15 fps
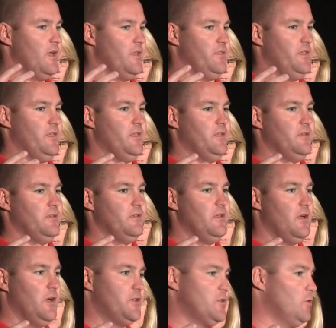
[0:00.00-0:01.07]
and
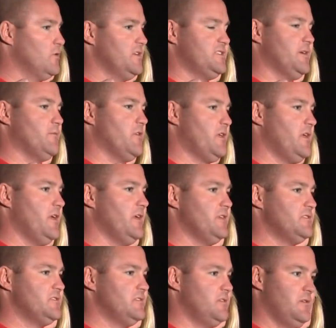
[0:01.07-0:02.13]
then a totally separate
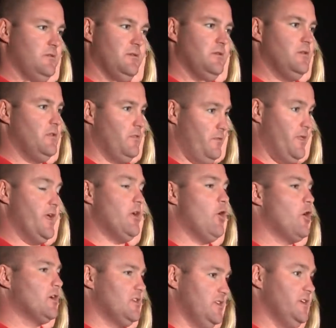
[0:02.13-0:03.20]
case. They
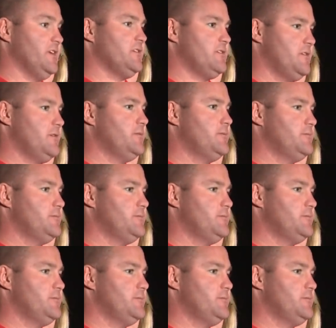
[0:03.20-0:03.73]
are linked.